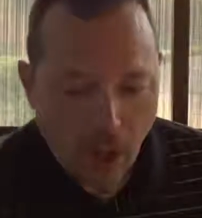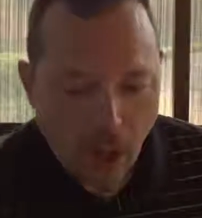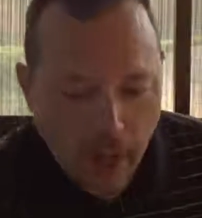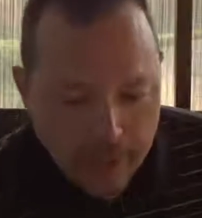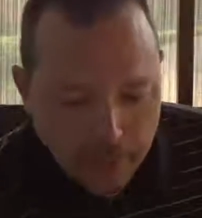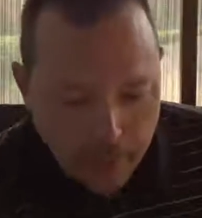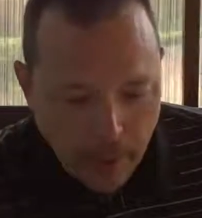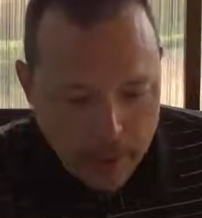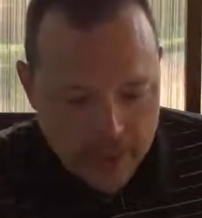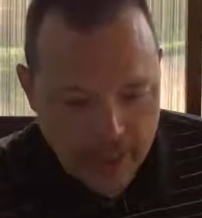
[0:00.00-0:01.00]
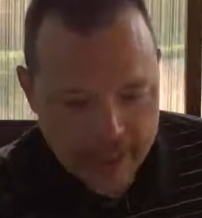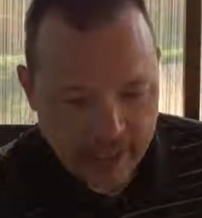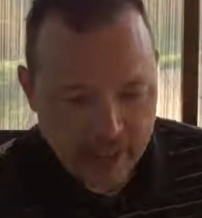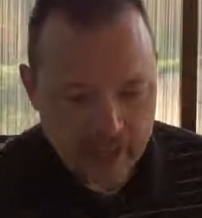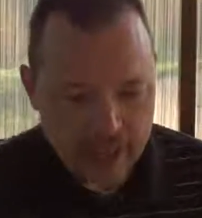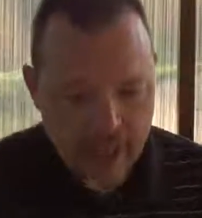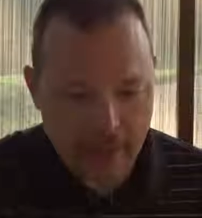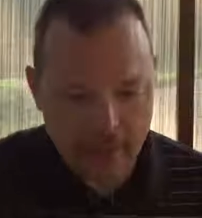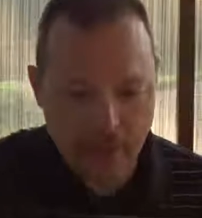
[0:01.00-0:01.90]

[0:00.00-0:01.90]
All right, Ramona says, I don't set up